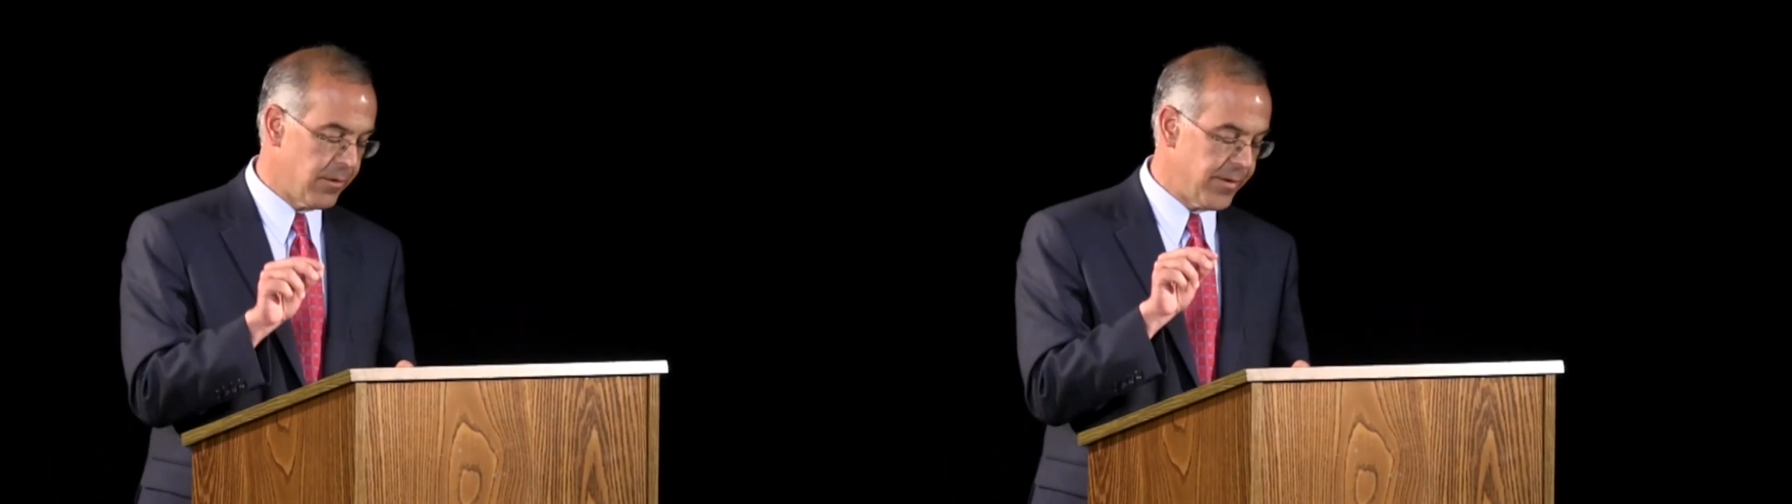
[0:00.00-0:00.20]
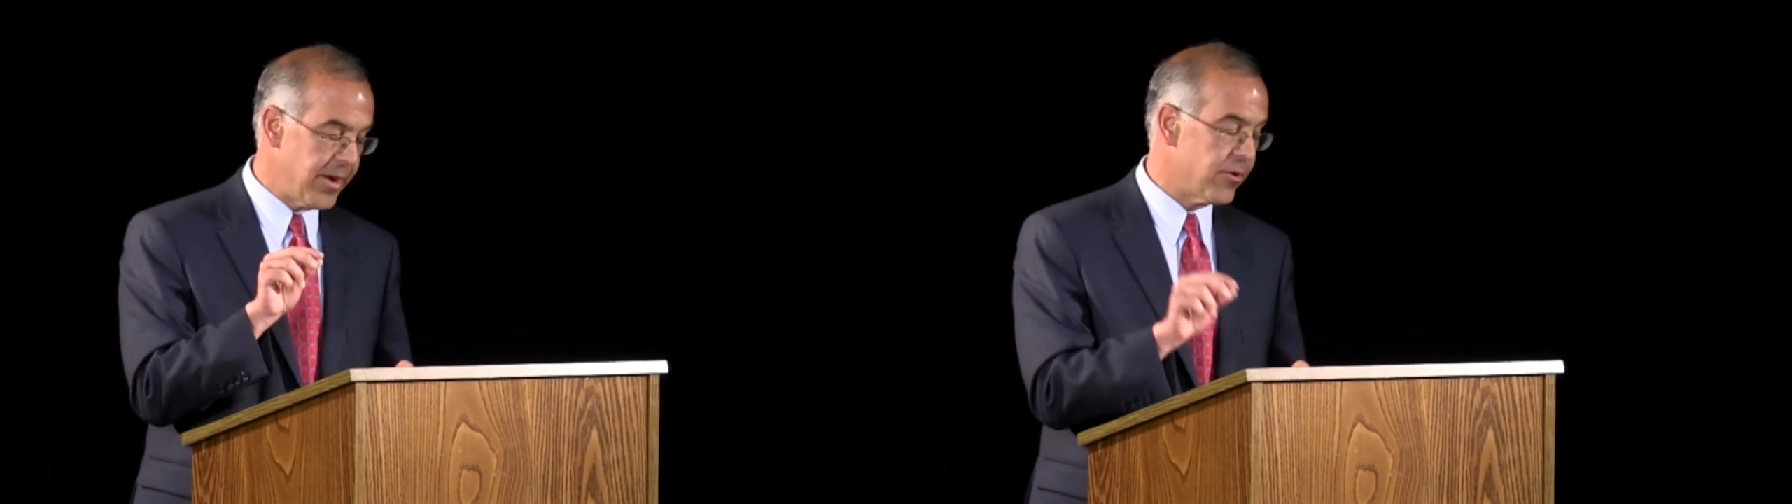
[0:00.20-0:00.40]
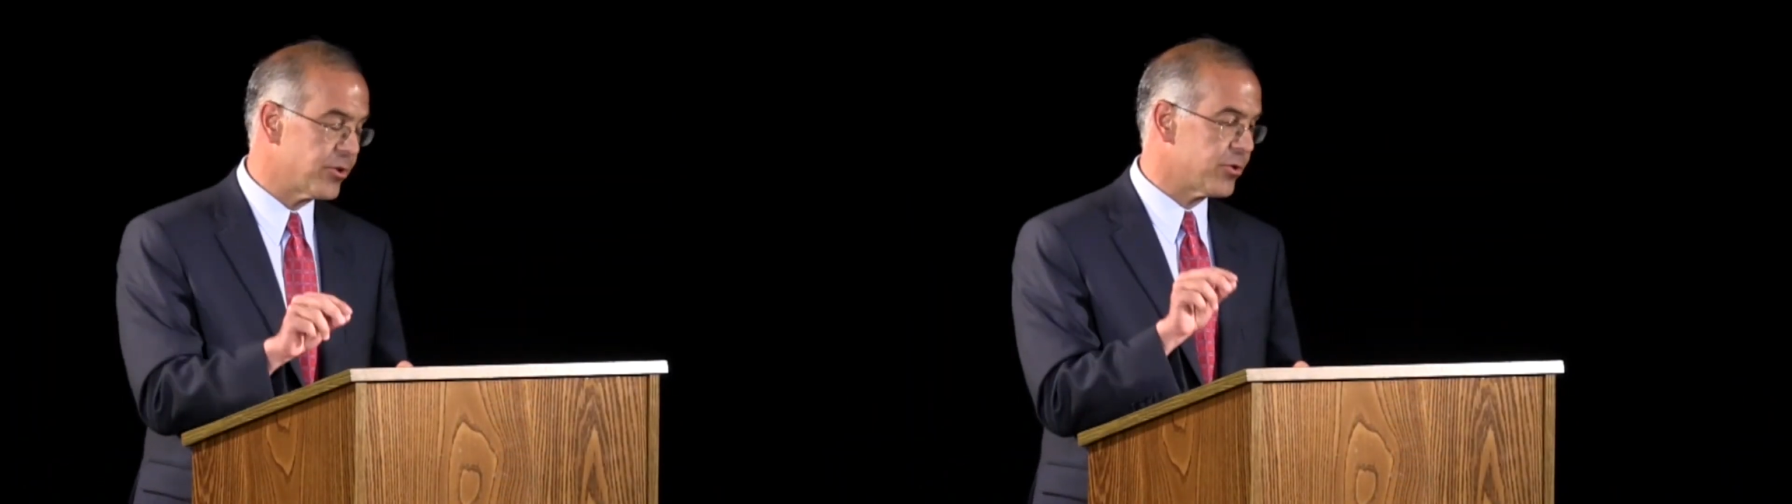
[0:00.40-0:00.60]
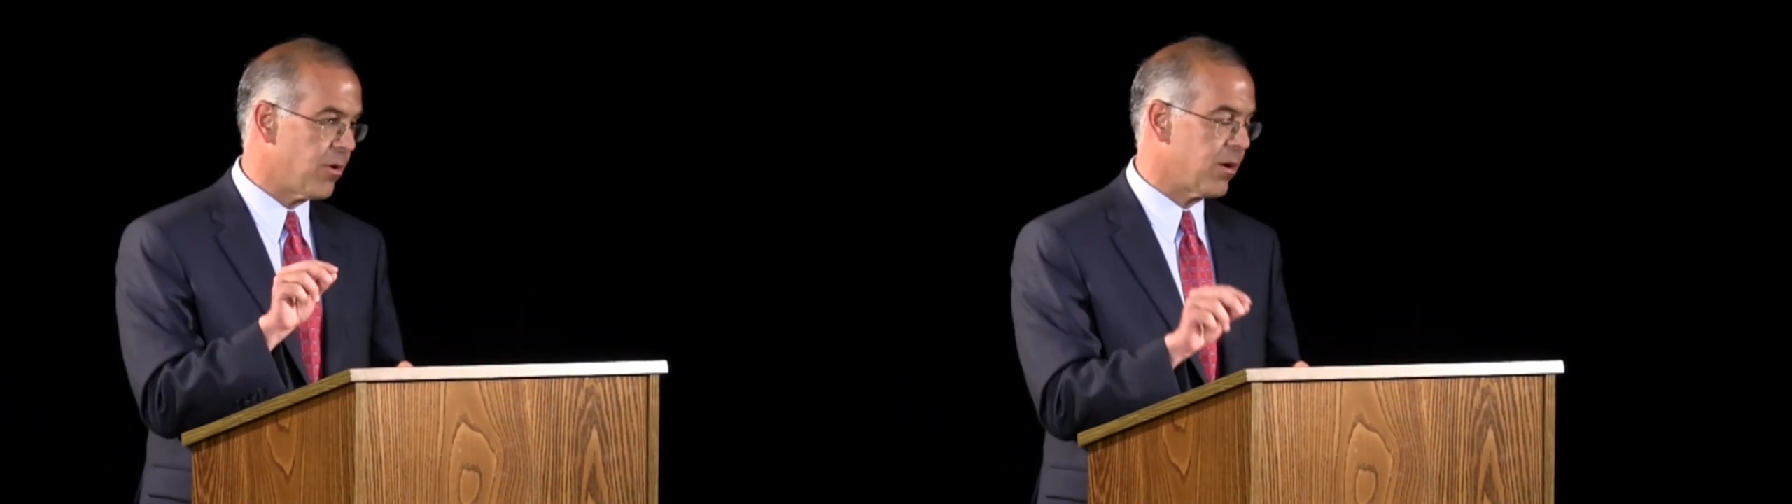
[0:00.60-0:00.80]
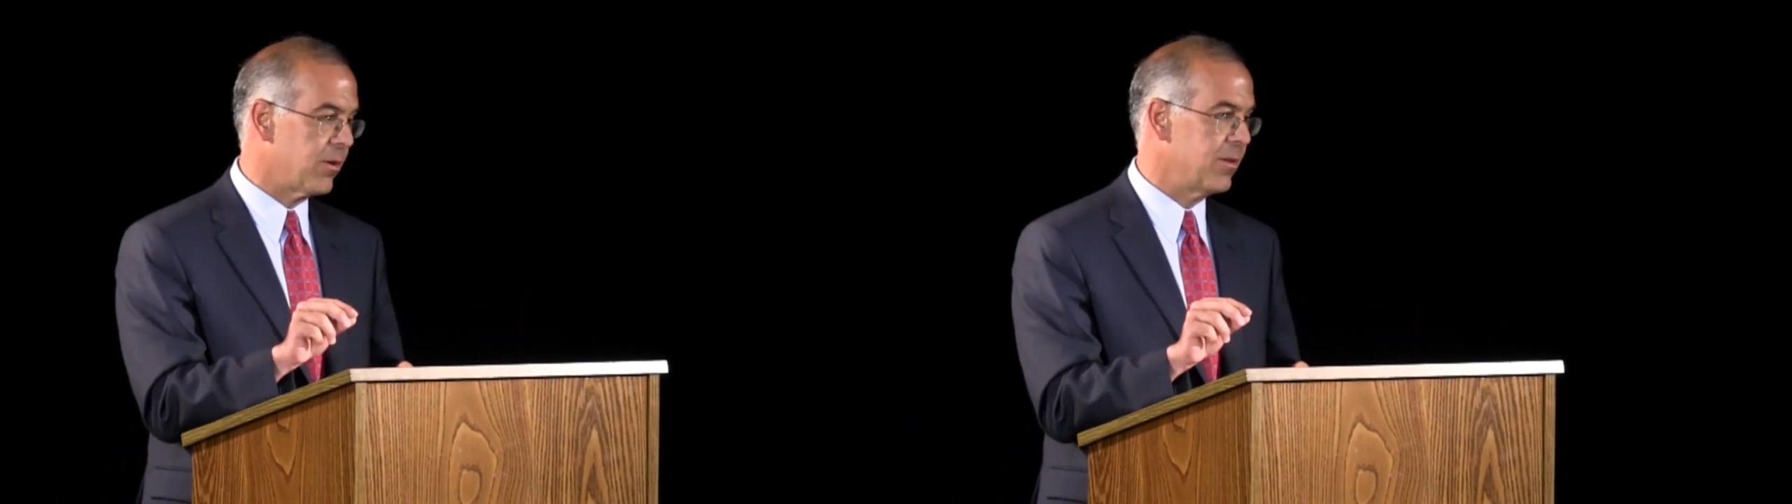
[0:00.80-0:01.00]
of inner
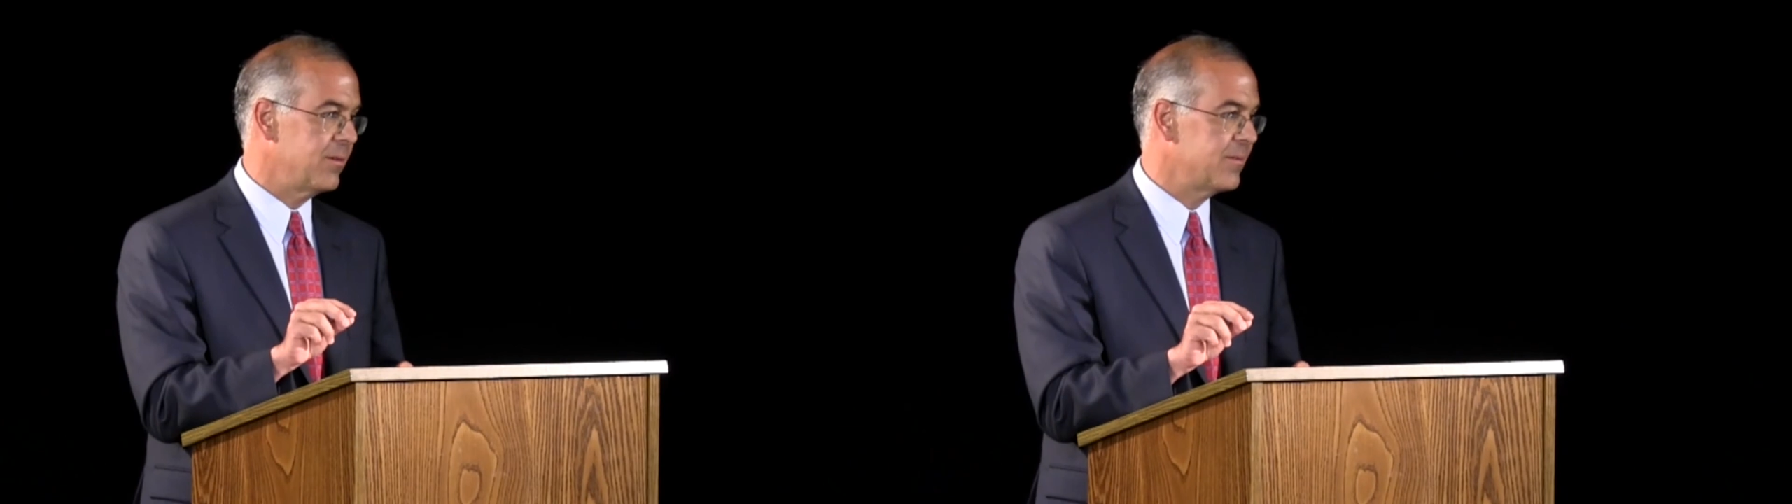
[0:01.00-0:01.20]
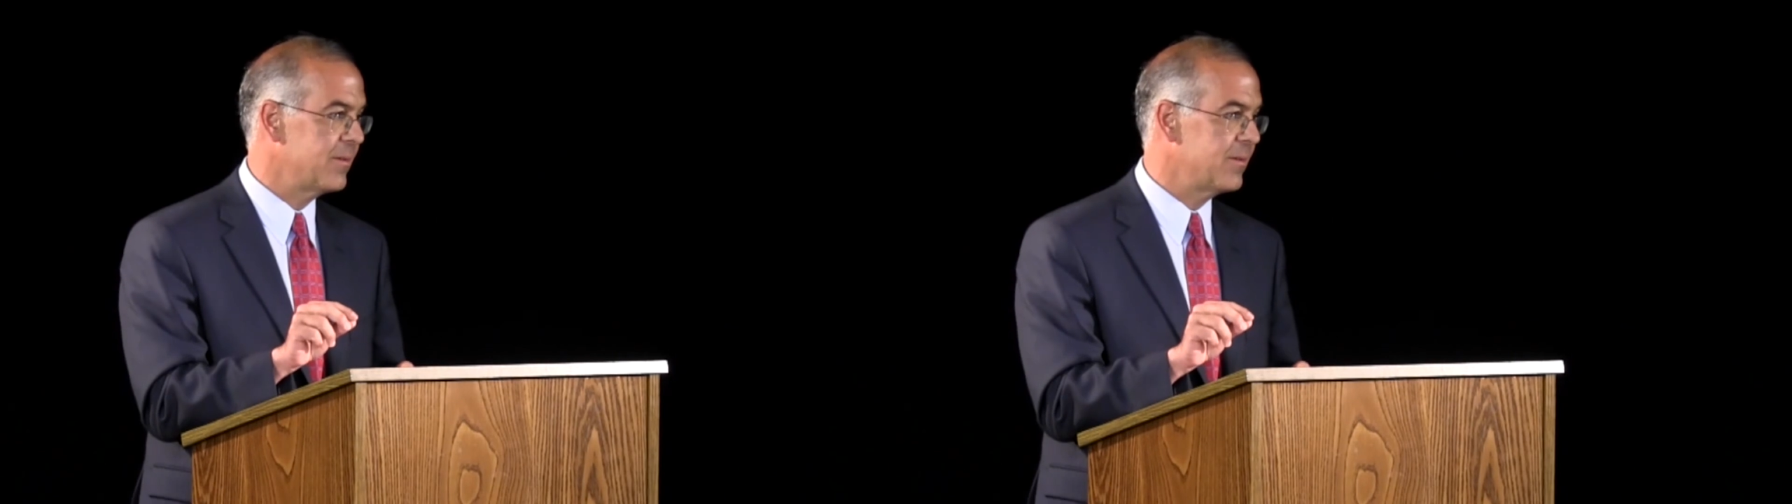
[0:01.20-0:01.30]
struggle